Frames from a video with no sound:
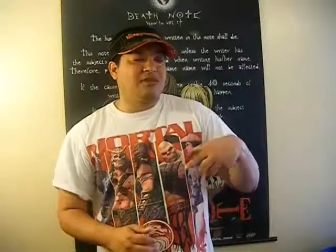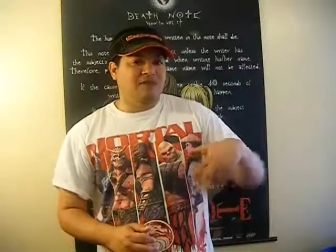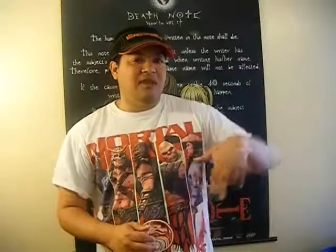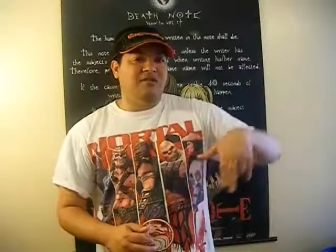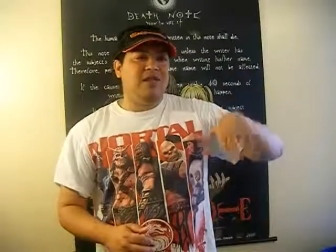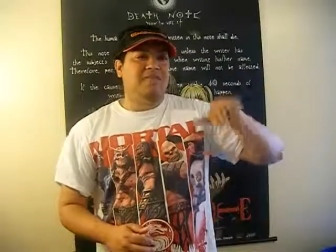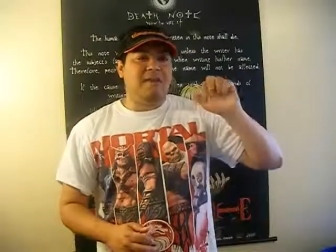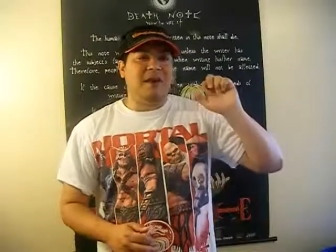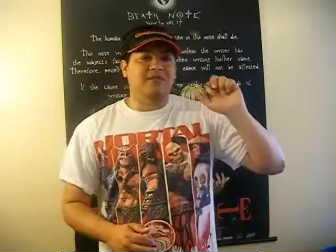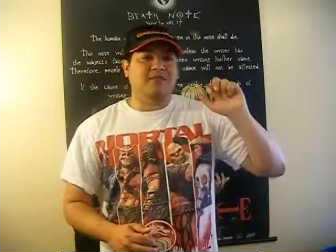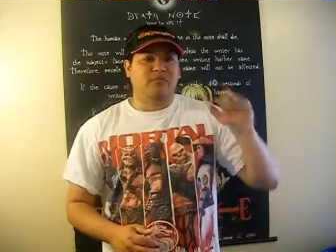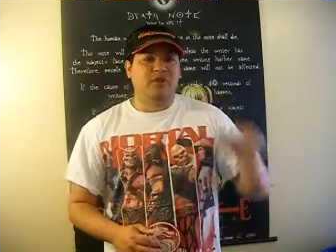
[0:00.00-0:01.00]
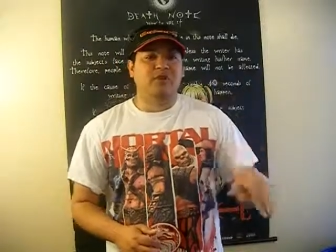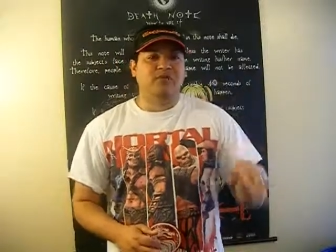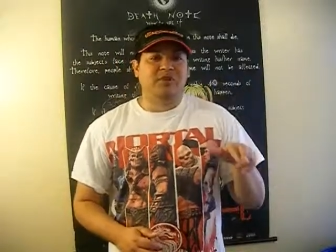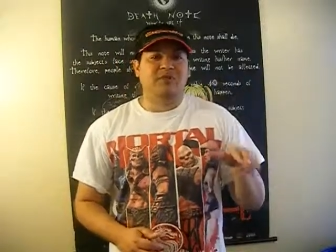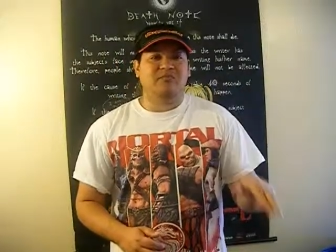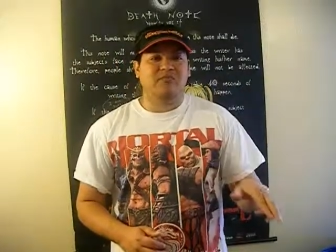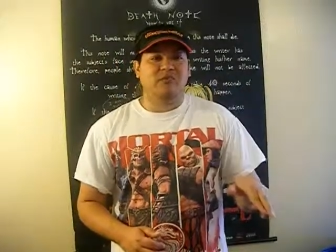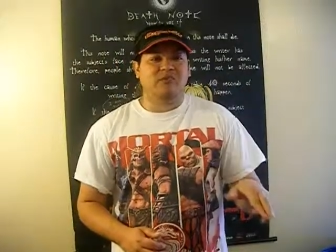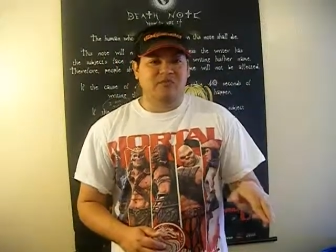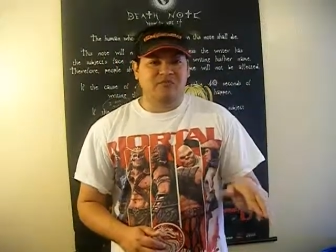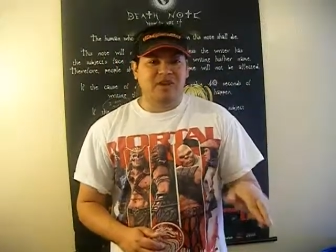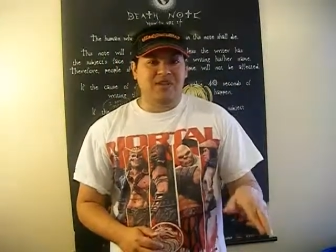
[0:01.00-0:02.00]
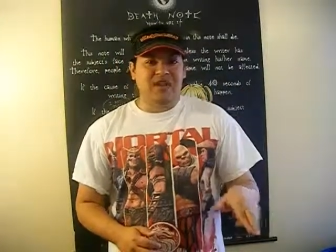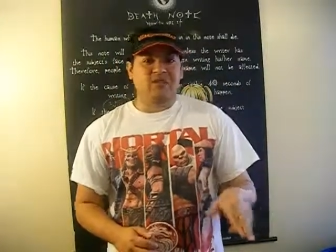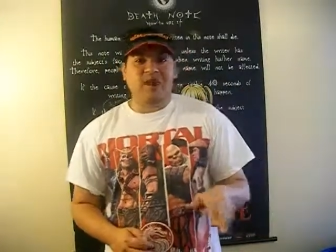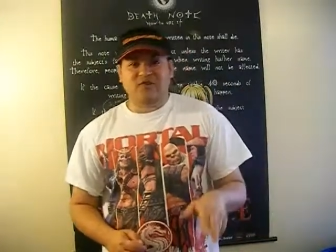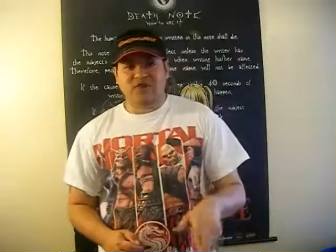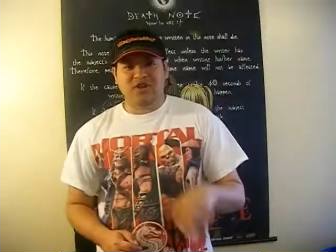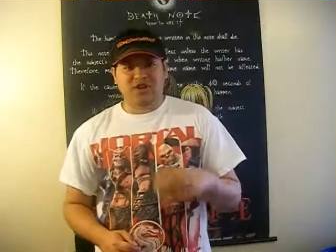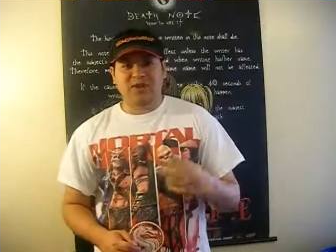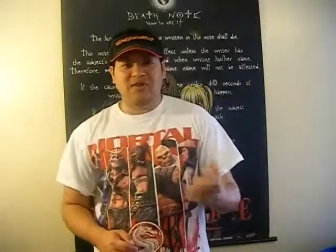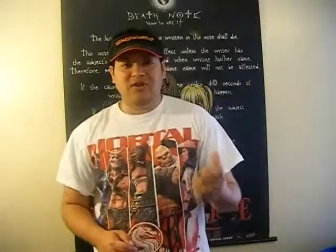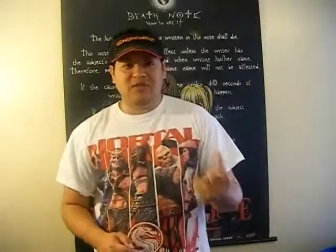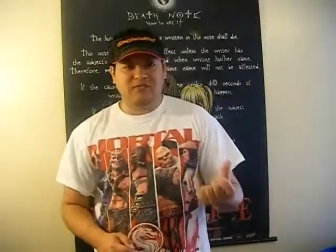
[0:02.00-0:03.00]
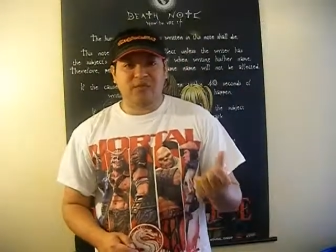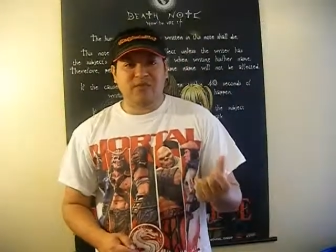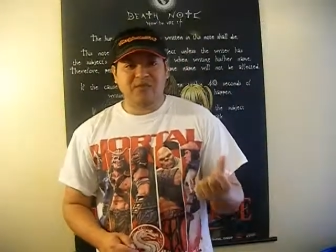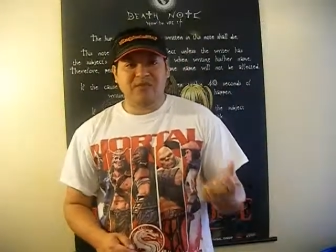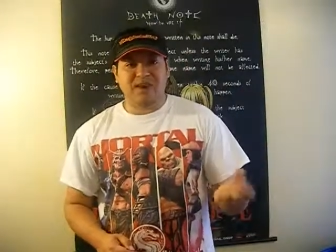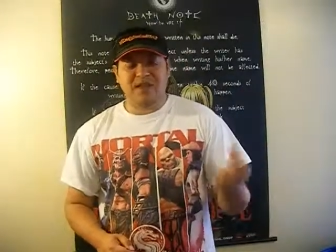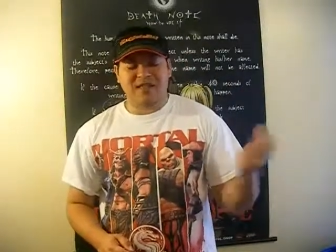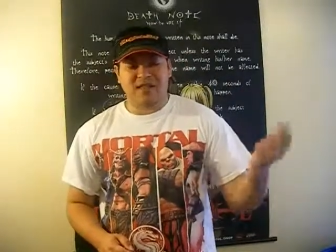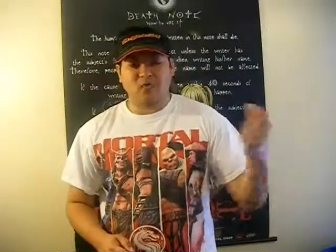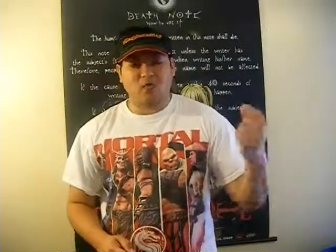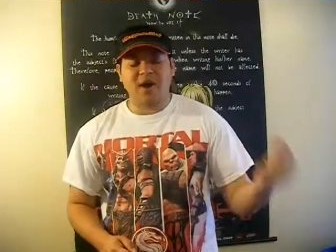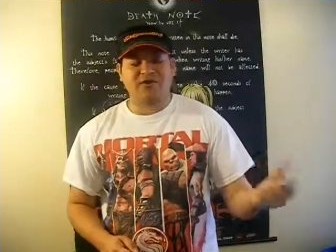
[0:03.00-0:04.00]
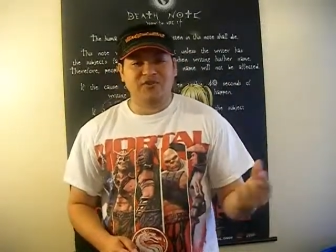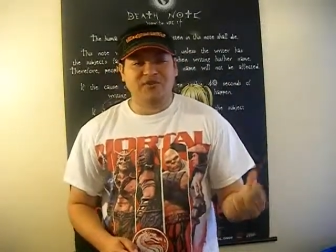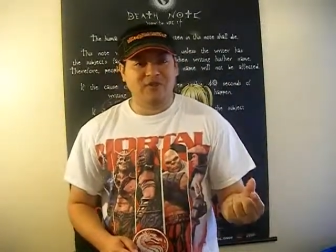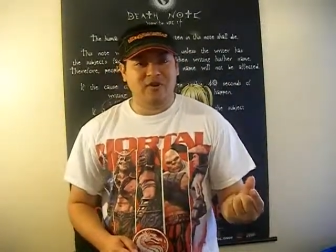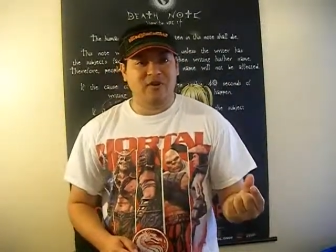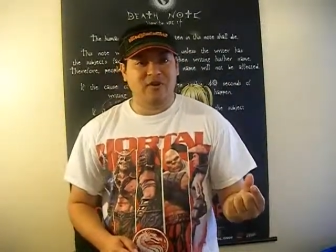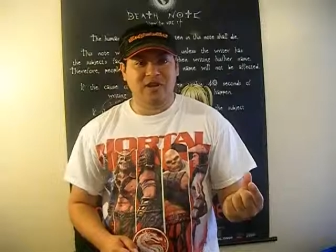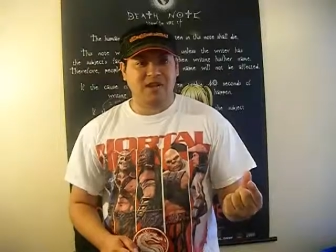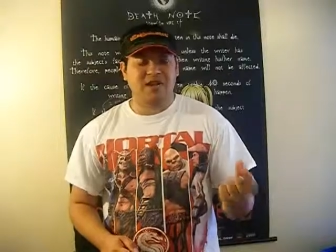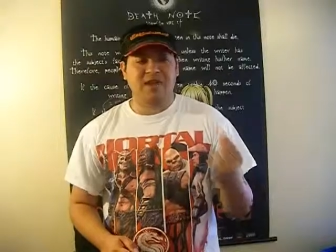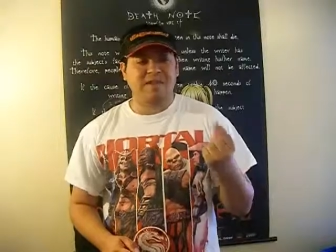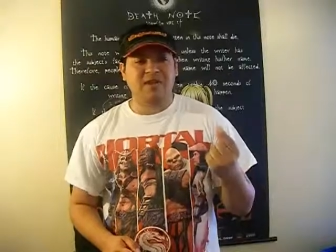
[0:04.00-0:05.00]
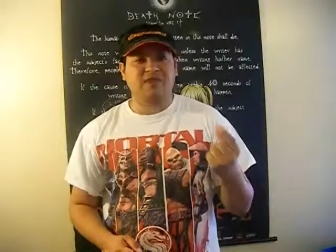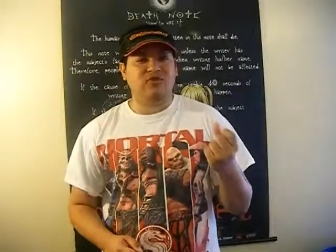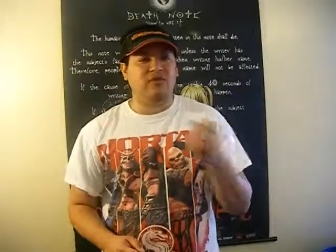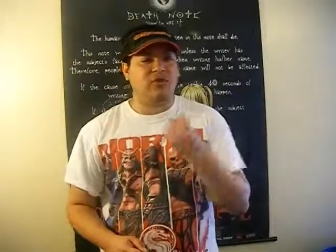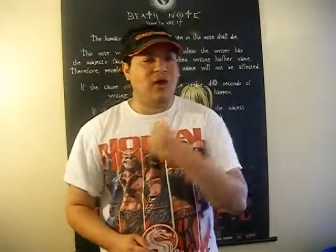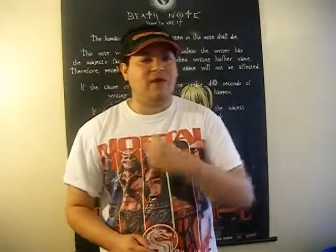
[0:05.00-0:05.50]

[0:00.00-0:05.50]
they did find the pearls in the book, but they were actually given to Percy by like a water spirit. He didn't have to actually go